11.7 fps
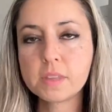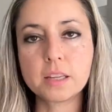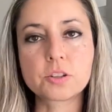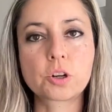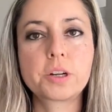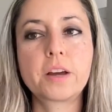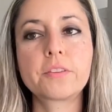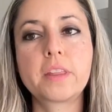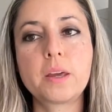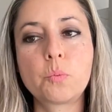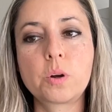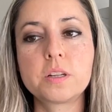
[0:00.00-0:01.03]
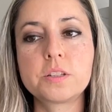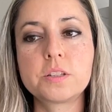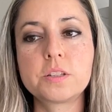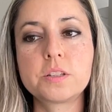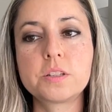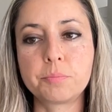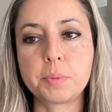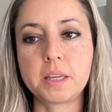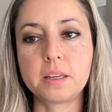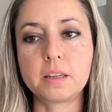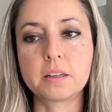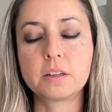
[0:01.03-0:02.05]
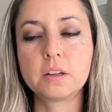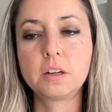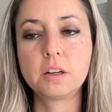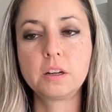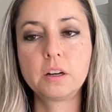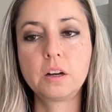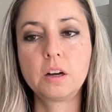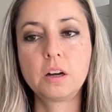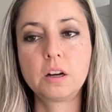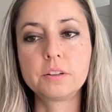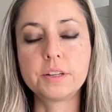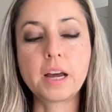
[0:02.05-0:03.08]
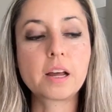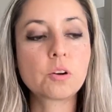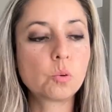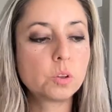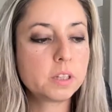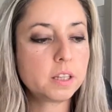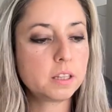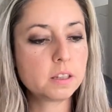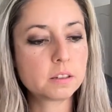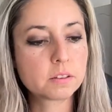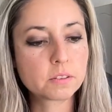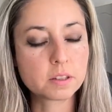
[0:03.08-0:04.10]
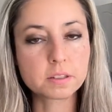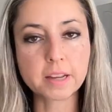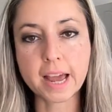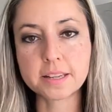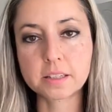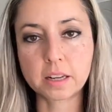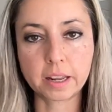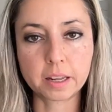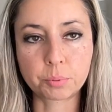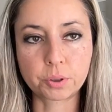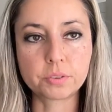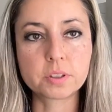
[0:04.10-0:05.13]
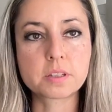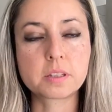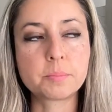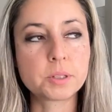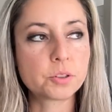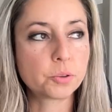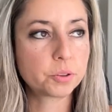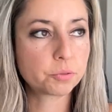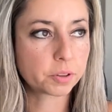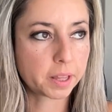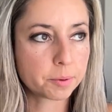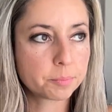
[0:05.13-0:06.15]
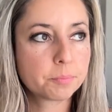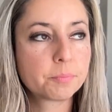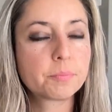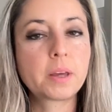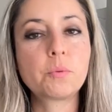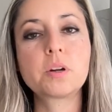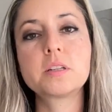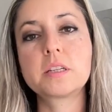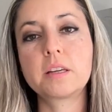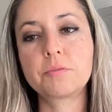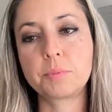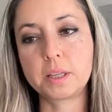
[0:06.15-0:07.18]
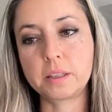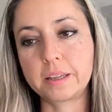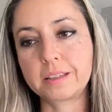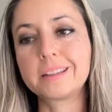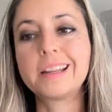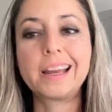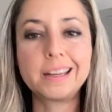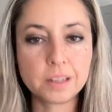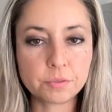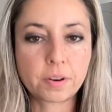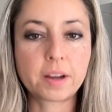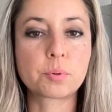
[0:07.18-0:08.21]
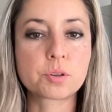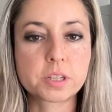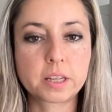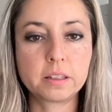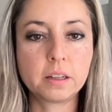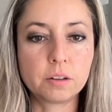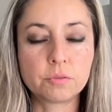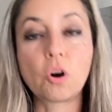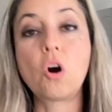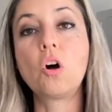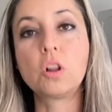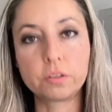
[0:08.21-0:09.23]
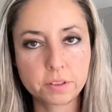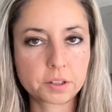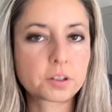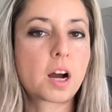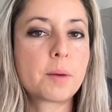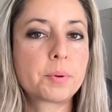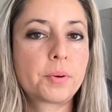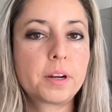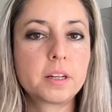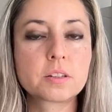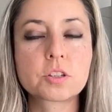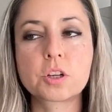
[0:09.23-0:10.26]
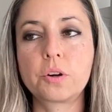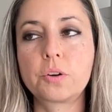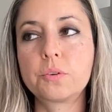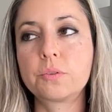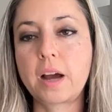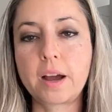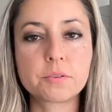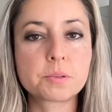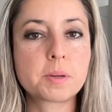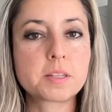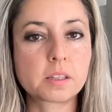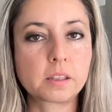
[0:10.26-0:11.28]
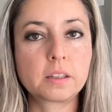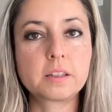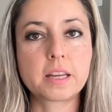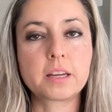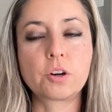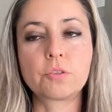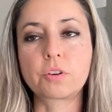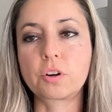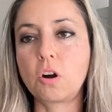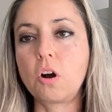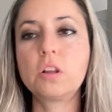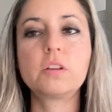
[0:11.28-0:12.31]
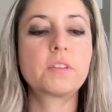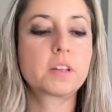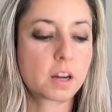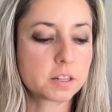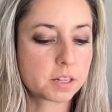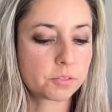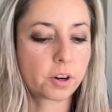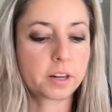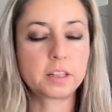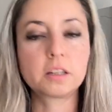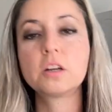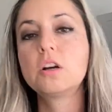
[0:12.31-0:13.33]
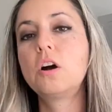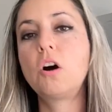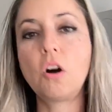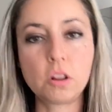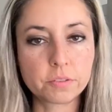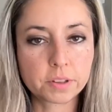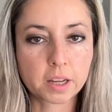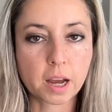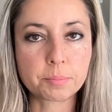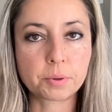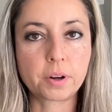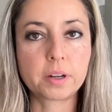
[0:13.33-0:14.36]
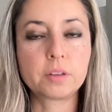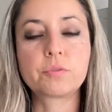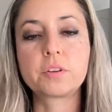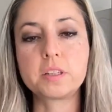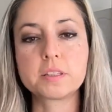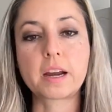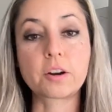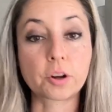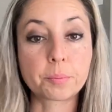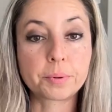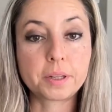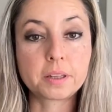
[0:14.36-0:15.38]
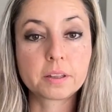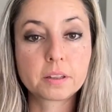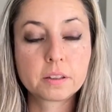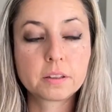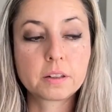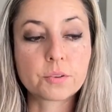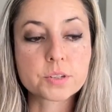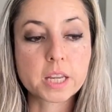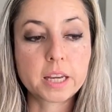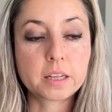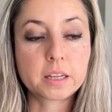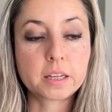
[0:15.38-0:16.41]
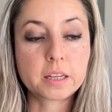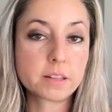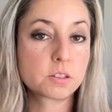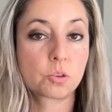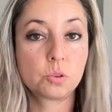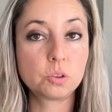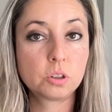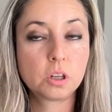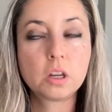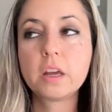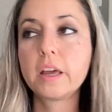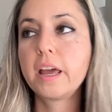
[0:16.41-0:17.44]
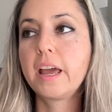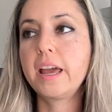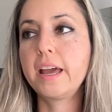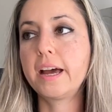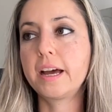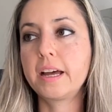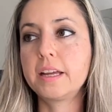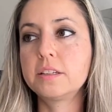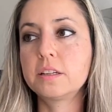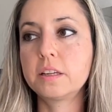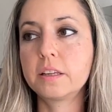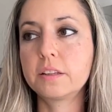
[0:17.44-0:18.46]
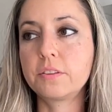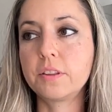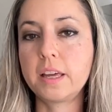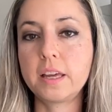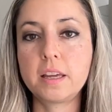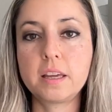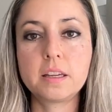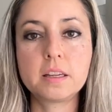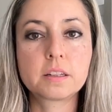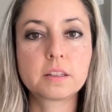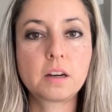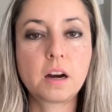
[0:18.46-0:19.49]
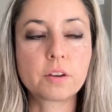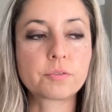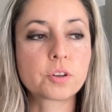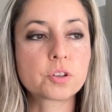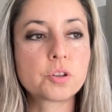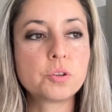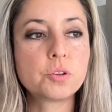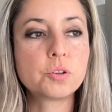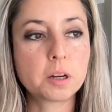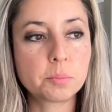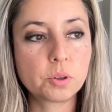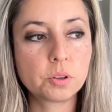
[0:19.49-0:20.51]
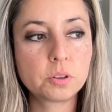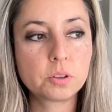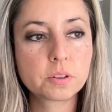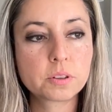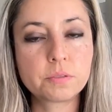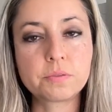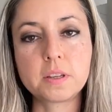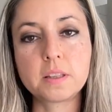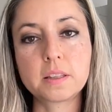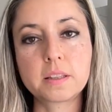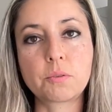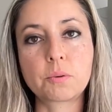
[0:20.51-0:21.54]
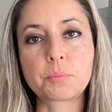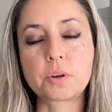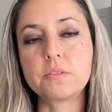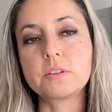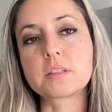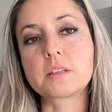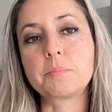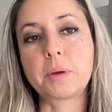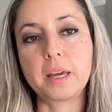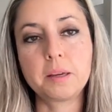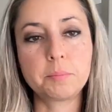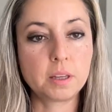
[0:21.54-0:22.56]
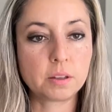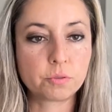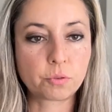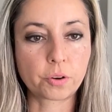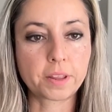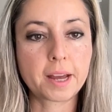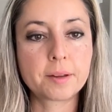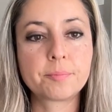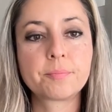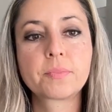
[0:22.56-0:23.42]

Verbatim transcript: It turned out they wanted to give me not only the tasks that I had previously been doing for them, they wanted to give me like 95% of all of their copywriting. So I was basically going to take over all of the content writing, all of the copywriting for the entire company. And I was like, that's cool and they offered to double the fee that they were previously paying me for that.